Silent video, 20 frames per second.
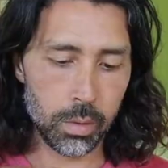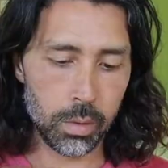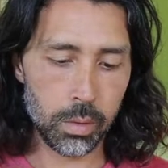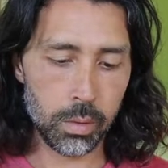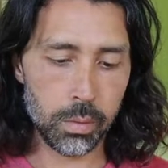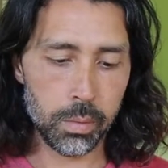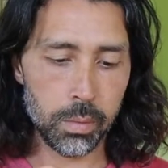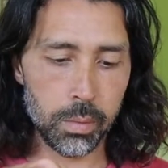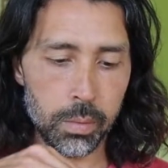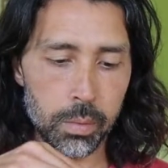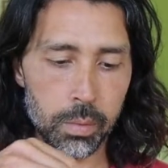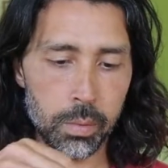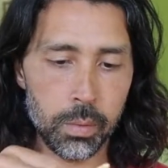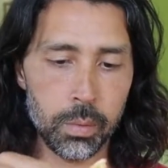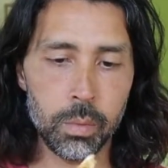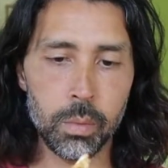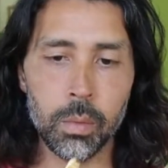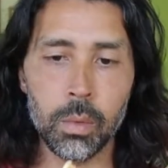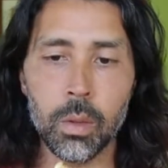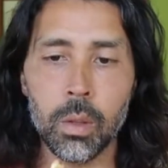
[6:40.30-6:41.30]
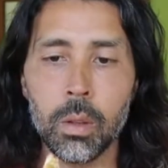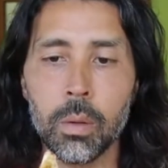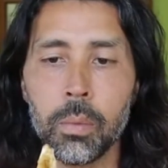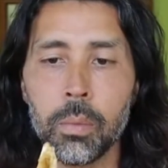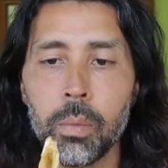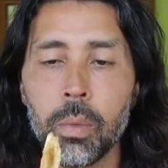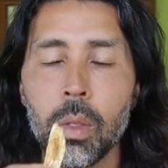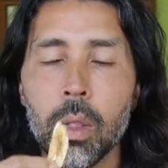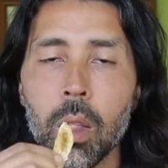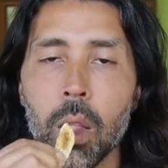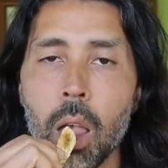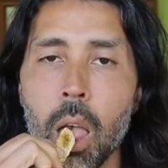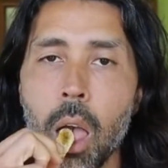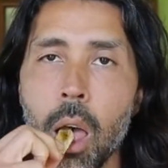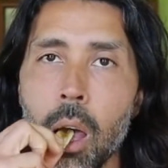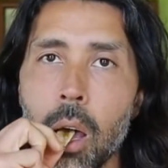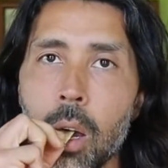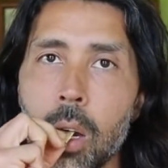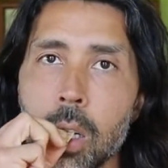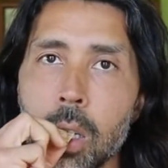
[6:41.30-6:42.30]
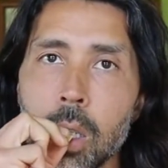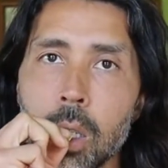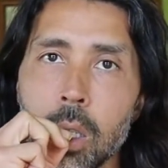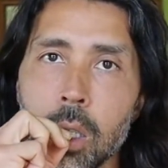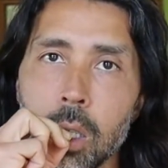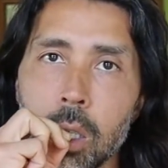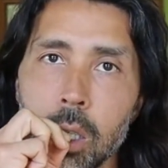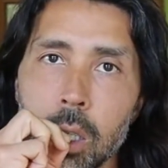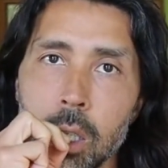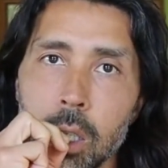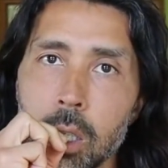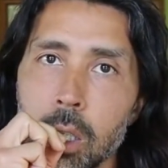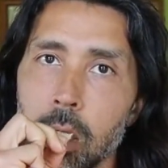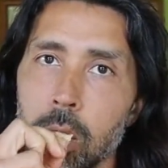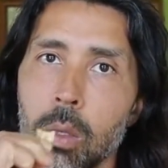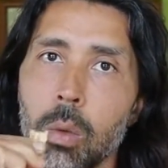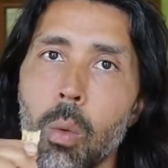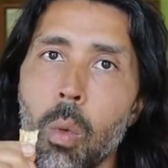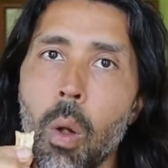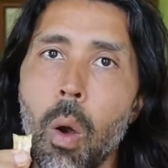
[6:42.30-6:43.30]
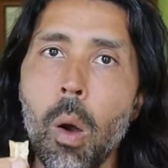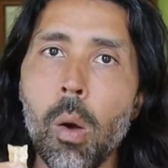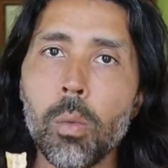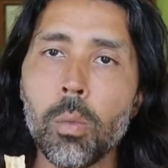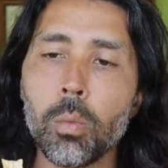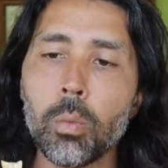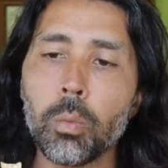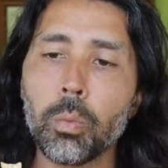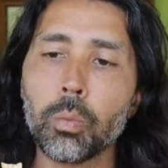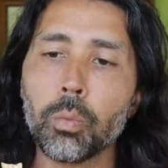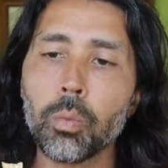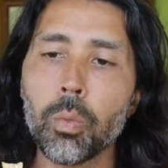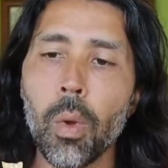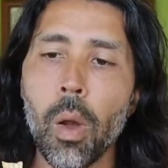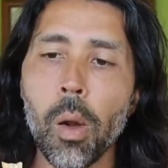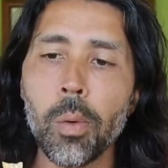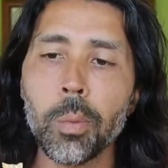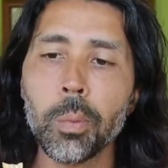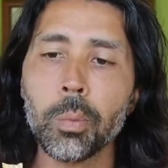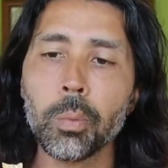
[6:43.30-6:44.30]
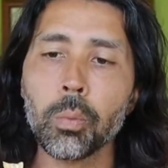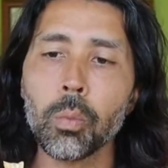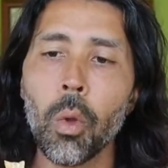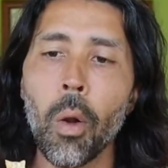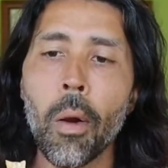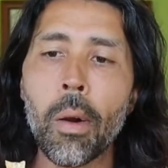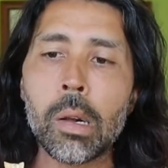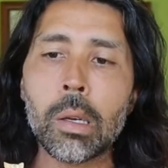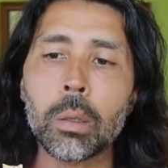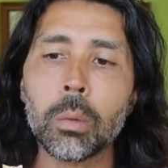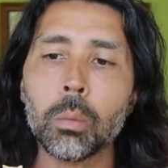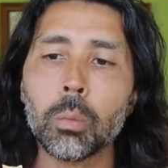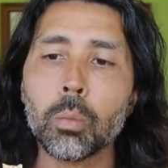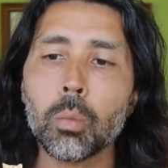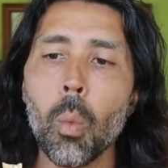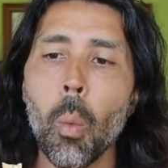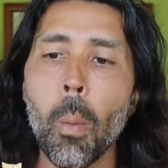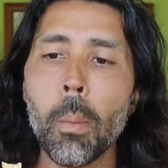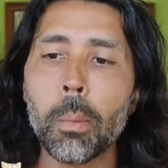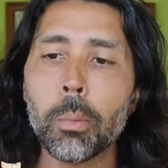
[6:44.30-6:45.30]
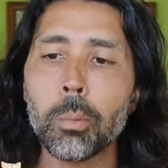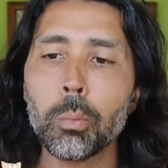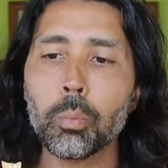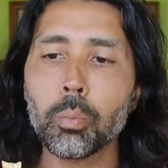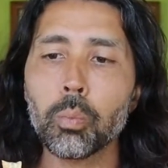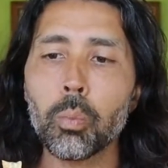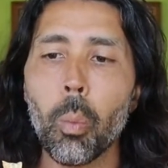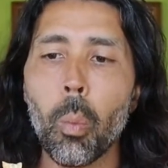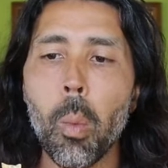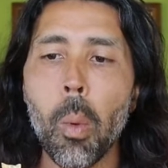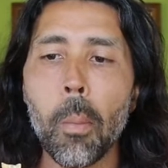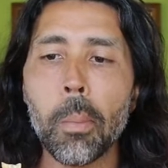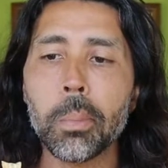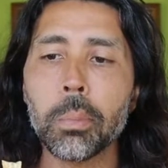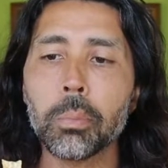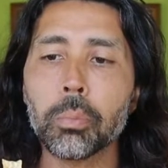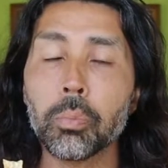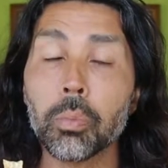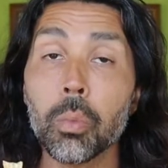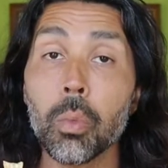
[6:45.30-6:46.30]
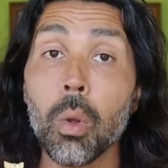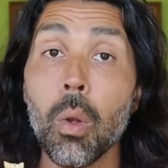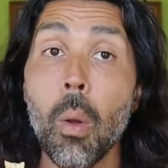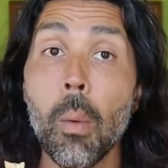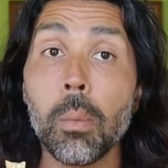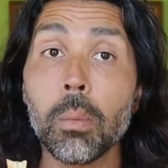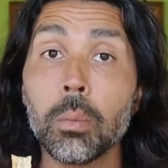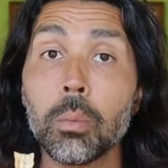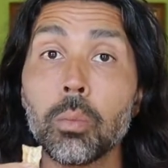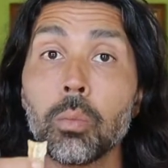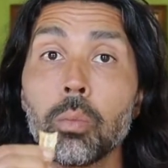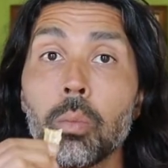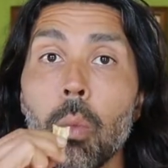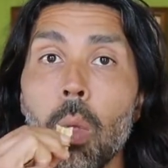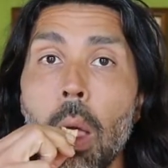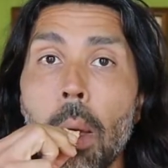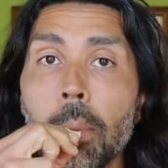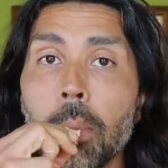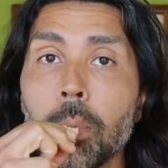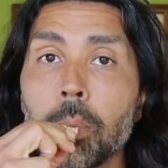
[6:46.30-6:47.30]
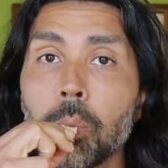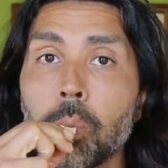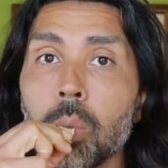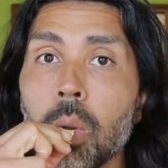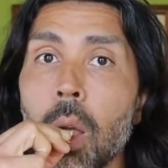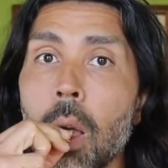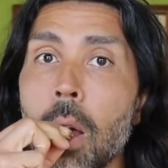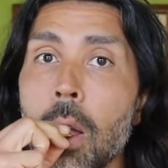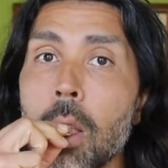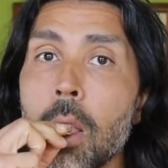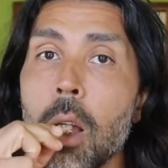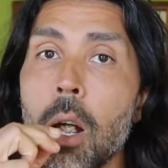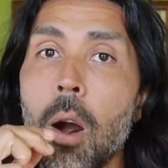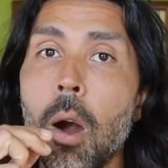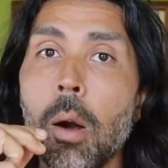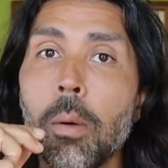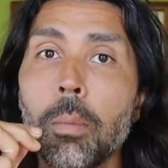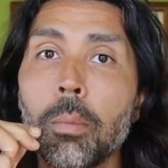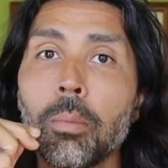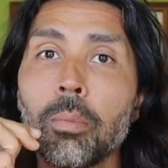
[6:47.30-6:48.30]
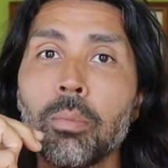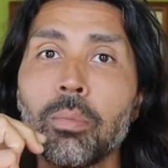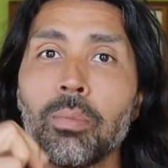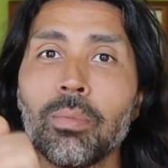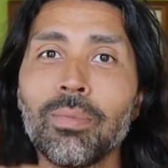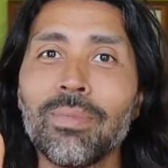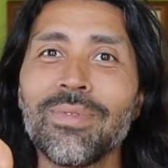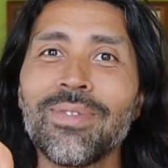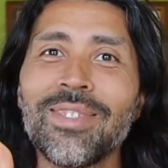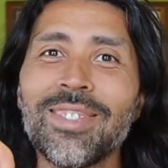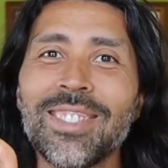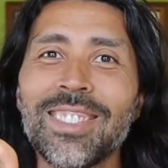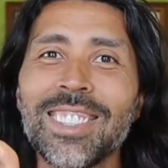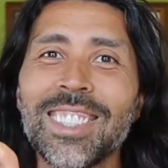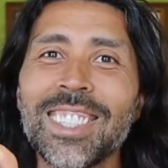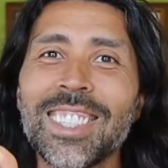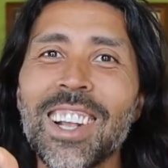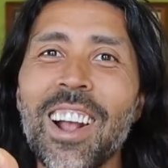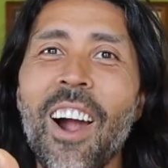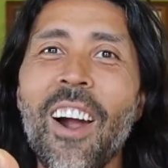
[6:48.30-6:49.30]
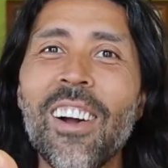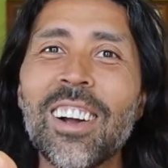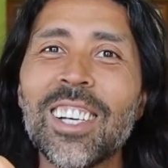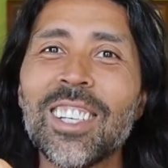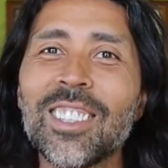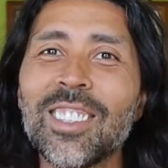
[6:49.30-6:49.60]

and harvested that you consume right away with the least amount of processing in between, right? The